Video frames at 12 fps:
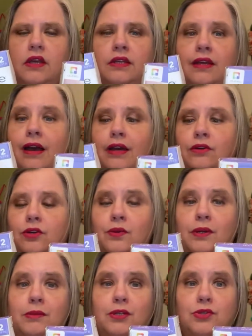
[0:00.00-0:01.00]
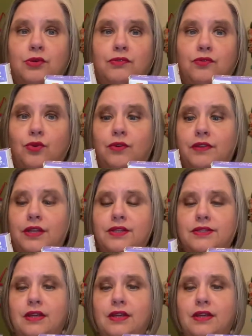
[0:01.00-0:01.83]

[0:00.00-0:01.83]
Now, I don't know what I'm going to do with four of these.